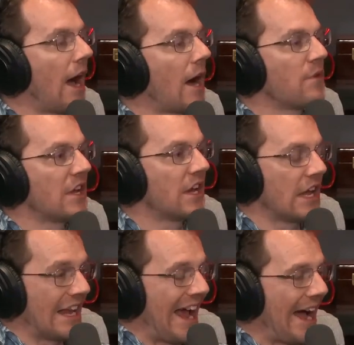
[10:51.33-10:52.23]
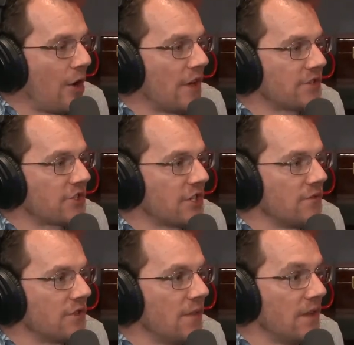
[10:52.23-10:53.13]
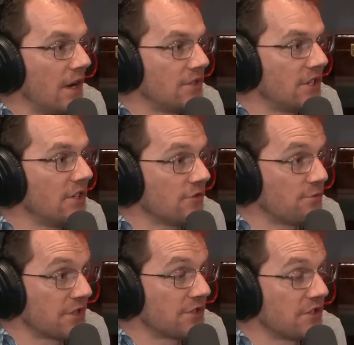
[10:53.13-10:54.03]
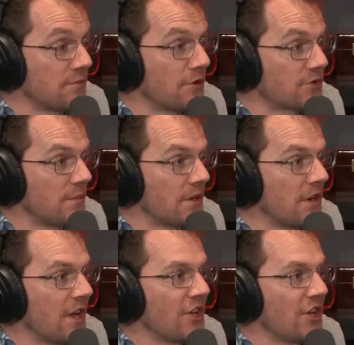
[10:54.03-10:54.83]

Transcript: In how that's achieved. And the idea of presenting to most women,